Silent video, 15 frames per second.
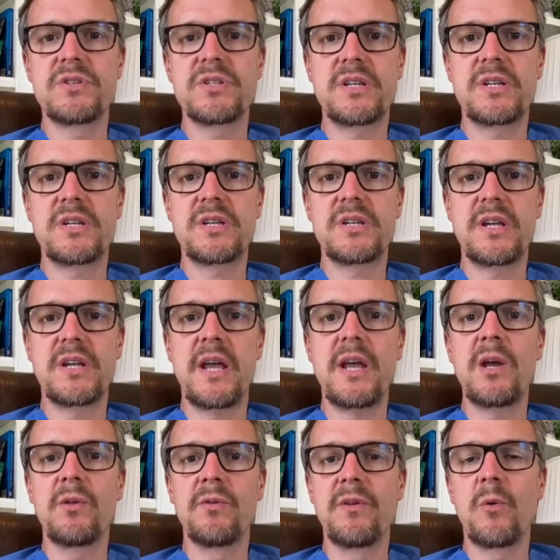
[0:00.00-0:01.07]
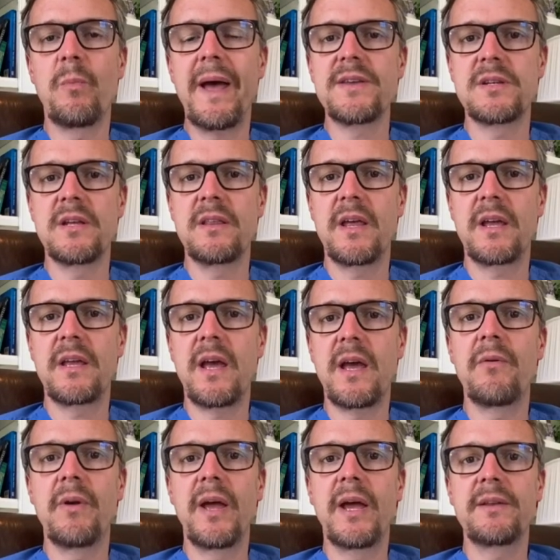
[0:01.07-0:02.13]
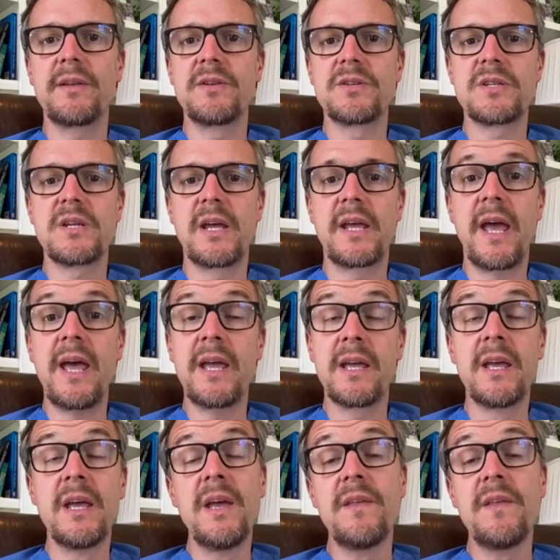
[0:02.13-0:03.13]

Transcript: scale or the opacity of that cataract and saying, hey,